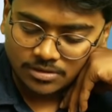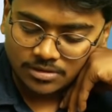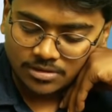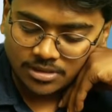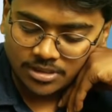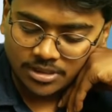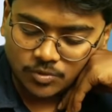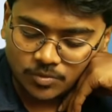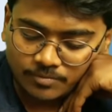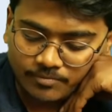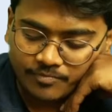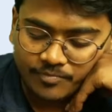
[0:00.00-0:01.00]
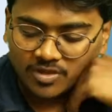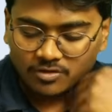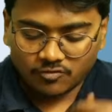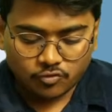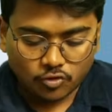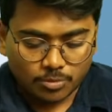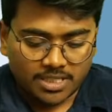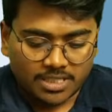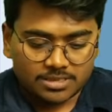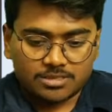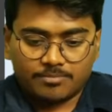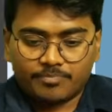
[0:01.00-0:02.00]
3 to 4
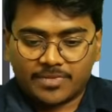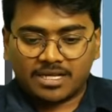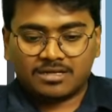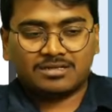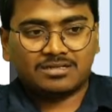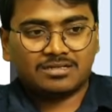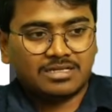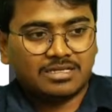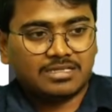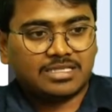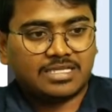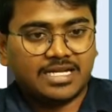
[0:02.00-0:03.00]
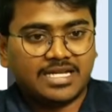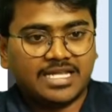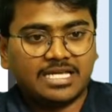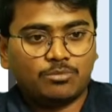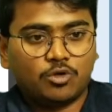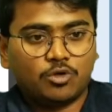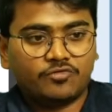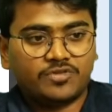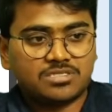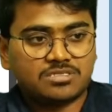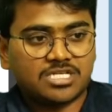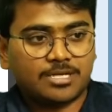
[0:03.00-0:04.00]
marks, and the name of this
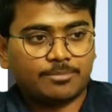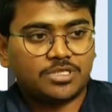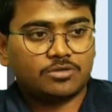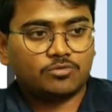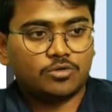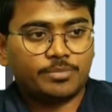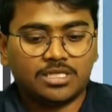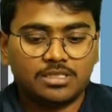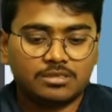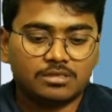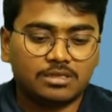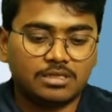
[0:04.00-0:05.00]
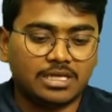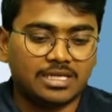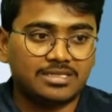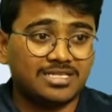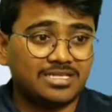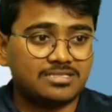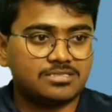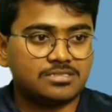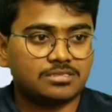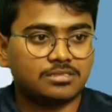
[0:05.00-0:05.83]
chapter would be ethics